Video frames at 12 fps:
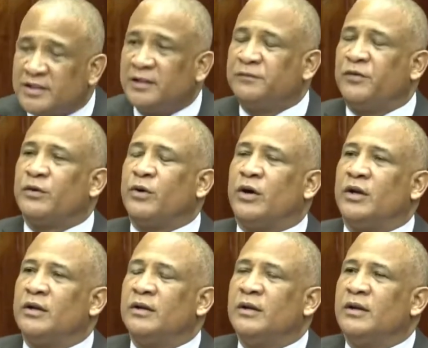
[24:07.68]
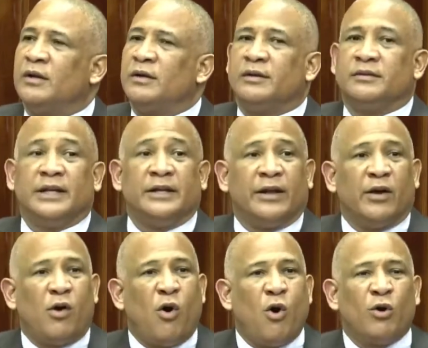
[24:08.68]
and for all, then
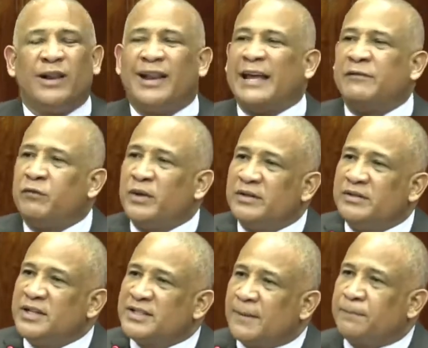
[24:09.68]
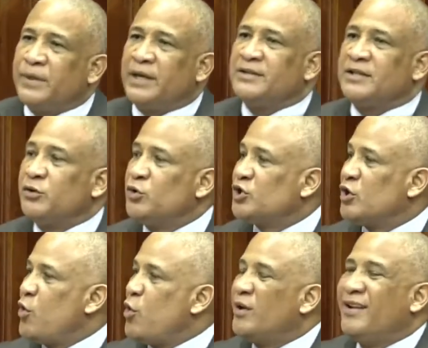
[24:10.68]
all life will disappear in St.
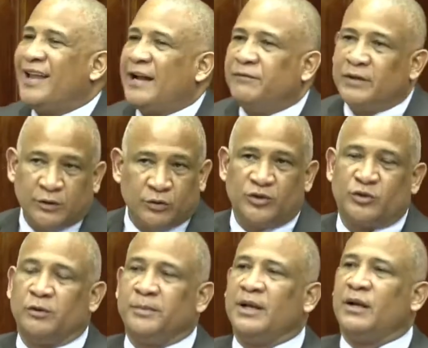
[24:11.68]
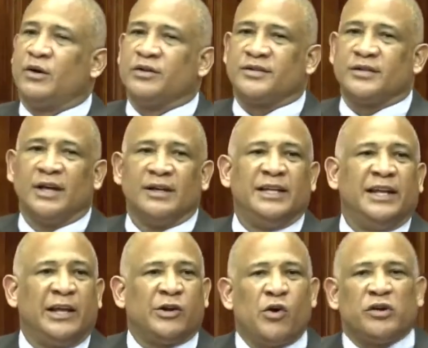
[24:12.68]
Lucia. All livelihoods will be lost.
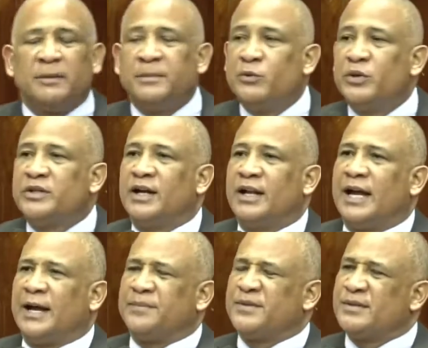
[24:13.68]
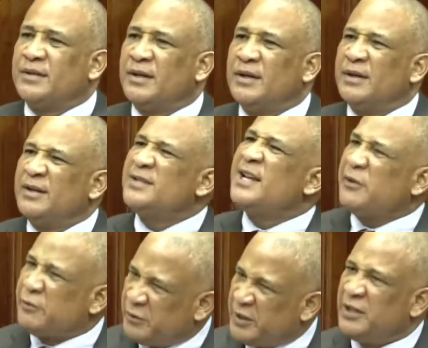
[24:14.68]
The economy would collapse. Is that
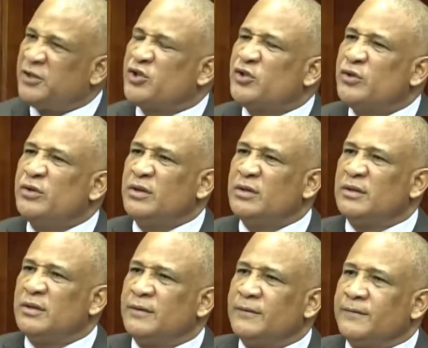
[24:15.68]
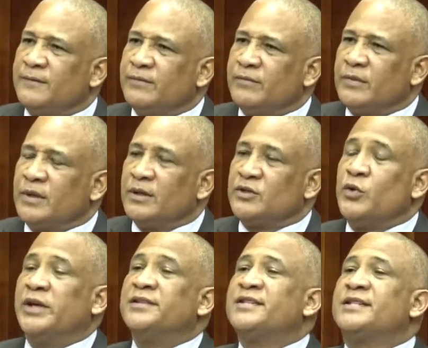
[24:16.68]
really true? So
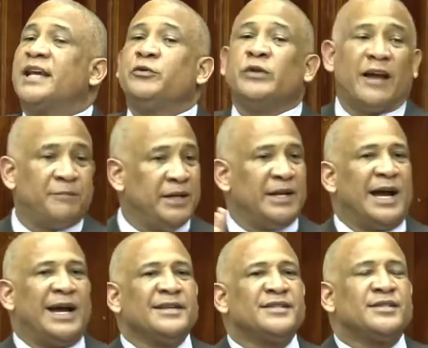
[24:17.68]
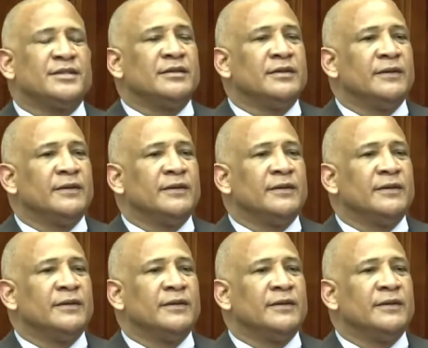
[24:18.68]
instead, we have been asked